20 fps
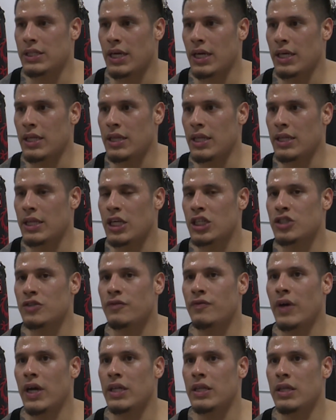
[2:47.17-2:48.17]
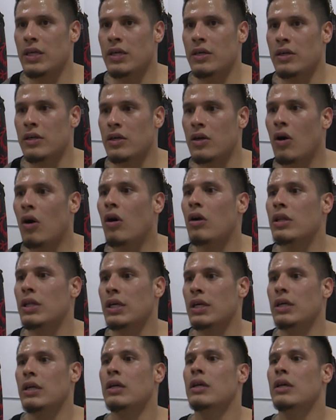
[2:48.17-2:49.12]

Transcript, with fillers: I think they should find their calling.